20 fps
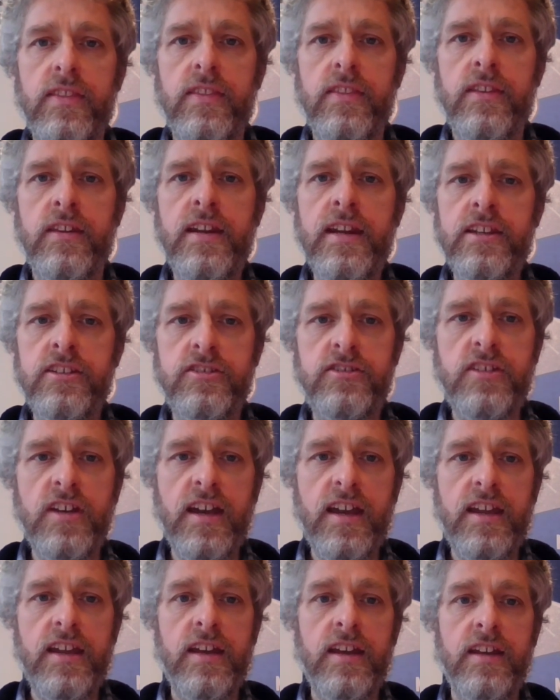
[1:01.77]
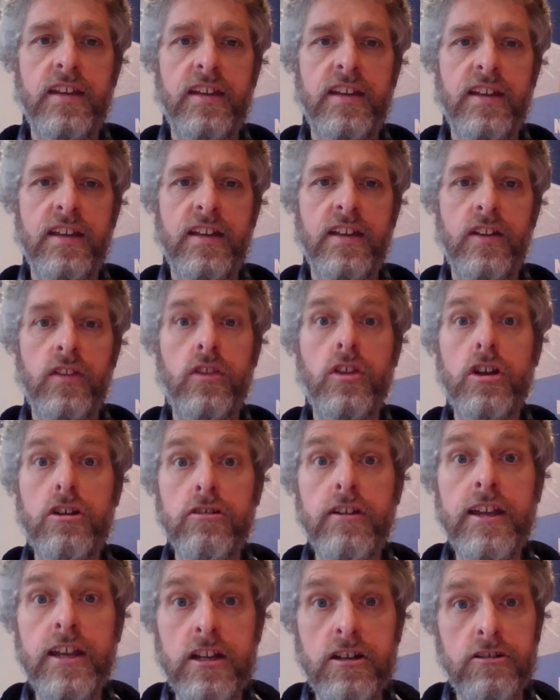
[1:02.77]
The next day, the
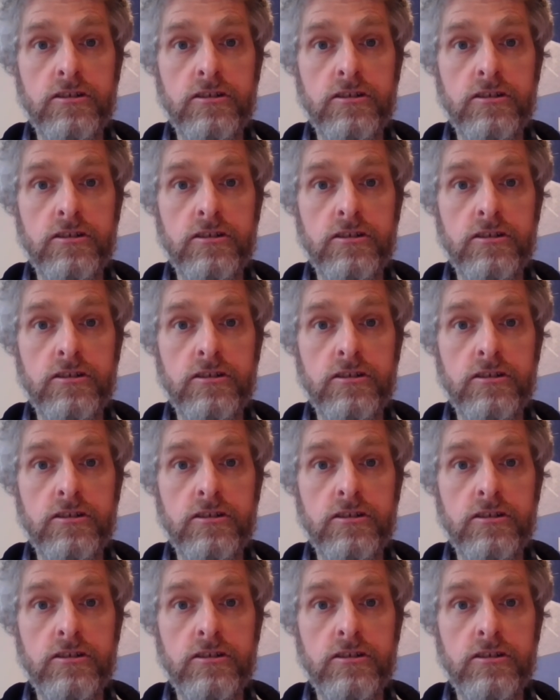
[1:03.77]
great